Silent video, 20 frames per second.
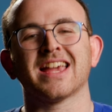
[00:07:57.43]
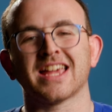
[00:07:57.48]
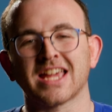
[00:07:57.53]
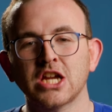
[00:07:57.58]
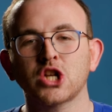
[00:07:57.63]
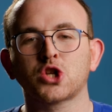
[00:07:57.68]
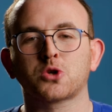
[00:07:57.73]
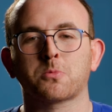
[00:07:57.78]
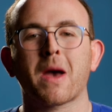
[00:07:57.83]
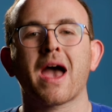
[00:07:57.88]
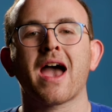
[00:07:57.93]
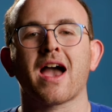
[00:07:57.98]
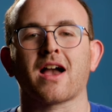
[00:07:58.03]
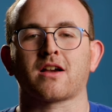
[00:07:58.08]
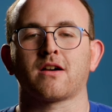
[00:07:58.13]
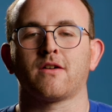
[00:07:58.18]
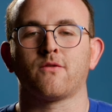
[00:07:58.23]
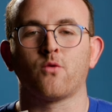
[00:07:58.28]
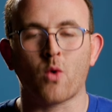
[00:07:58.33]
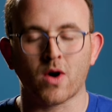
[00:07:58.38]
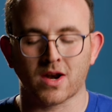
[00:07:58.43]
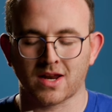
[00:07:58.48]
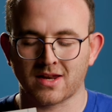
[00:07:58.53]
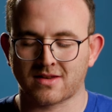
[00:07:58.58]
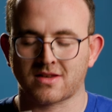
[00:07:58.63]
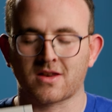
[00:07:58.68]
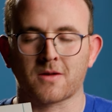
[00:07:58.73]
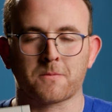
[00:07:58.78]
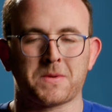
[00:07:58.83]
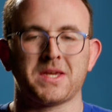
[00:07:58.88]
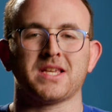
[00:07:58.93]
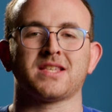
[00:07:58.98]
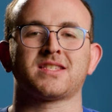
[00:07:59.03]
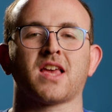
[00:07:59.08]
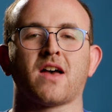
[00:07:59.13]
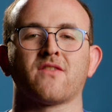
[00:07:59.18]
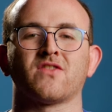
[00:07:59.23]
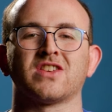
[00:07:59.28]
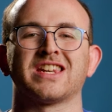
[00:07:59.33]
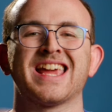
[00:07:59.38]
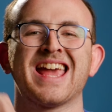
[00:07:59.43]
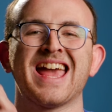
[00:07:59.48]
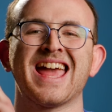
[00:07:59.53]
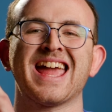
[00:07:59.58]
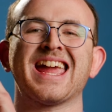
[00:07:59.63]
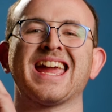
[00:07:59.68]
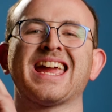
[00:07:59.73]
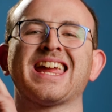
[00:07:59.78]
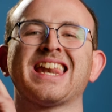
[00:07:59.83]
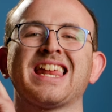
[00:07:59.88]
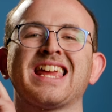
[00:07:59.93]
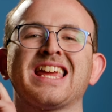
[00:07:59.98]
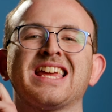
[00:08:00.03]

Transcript: each pack of One Instant P7. It